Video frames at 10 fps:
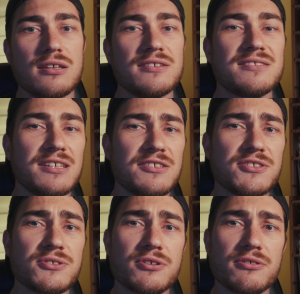The
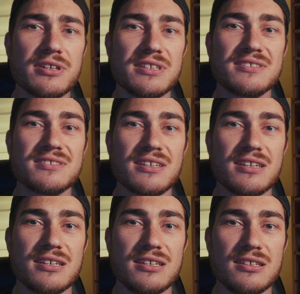sensor is
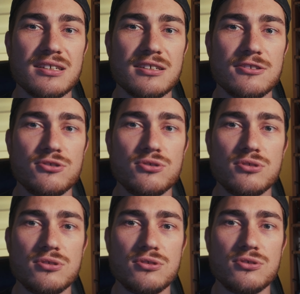a
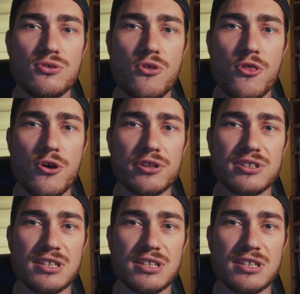2/3